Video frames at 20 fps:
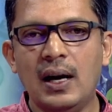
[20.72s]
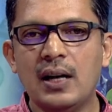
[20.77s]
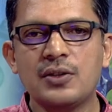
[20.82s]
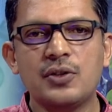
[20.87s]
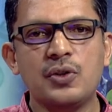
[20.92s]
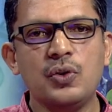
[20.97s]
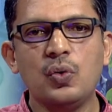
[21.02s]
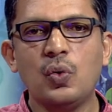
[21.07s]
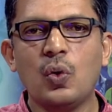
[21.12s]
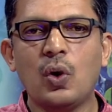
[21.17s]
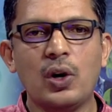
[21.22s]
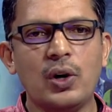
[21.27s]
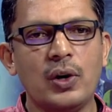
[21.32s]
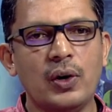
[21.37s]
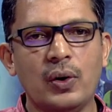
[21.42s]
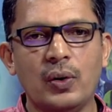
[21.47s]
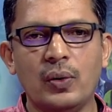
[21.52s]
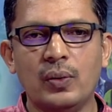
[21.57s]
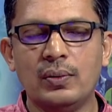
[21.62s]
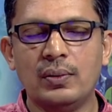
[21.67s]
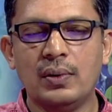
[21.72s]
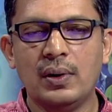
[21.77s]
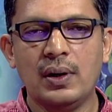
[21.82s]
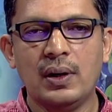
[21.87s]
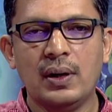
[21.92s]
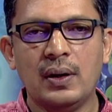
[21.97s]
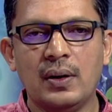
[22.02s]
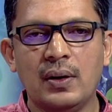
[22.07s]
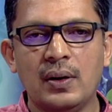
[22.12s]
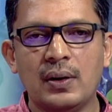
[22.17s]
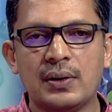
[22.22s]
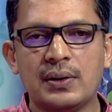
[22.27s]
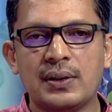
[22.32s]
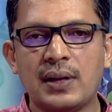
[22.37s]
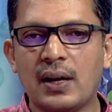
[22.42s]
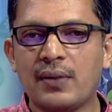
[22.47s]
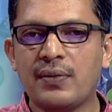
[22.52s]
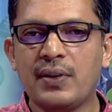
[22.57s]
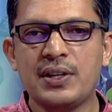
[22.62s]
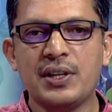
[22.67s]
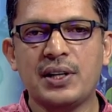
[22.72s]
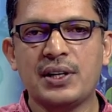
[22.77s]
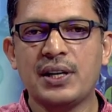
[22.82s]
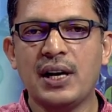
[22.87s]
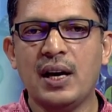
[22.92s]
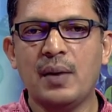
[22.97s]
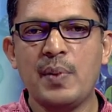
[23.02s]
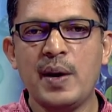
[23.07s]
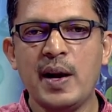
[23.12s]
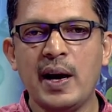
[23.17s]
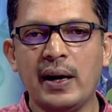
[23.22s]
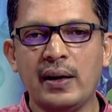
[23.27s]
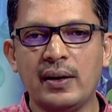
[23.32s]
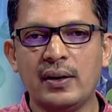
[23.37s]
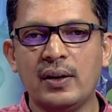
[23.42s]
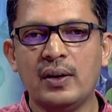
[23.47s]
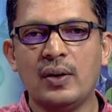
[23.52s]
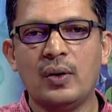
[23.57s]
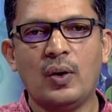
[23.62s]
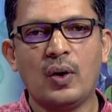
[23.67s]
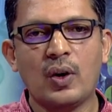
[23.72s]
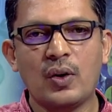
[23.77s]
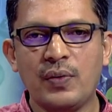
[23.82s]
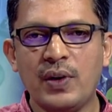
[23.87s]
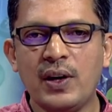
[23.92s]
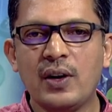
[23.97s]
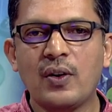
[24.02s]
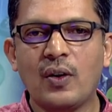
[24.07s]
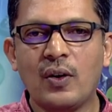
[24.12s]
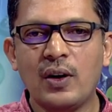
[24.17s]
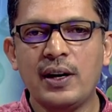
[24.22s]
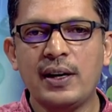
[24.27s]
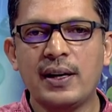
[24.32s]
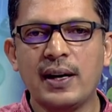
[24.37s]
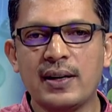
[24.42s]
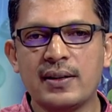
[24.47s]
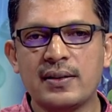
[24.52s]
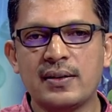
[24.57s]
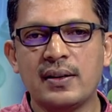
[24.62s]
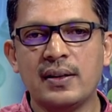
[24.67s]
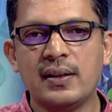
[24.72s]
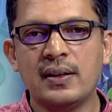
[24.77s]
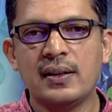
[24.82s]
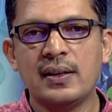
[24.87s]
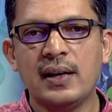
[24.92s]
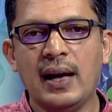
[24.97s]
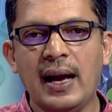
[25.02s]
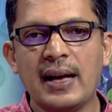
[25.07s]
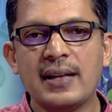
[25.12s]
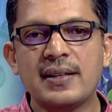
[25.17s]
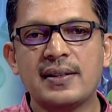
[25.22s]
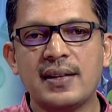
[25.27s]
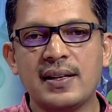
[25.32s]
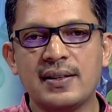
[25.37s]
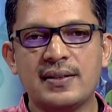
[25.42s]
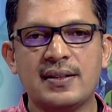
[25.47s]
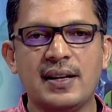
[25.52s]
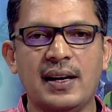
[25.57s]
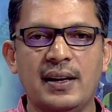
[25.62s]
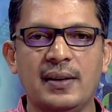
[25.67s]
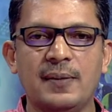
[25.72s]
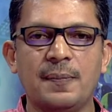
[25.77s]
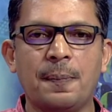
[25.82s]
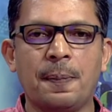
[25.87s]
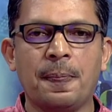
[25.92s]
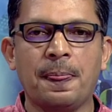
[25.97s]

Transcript: As you all know, Sarva Shiksha Abhiyan or we call it as SSA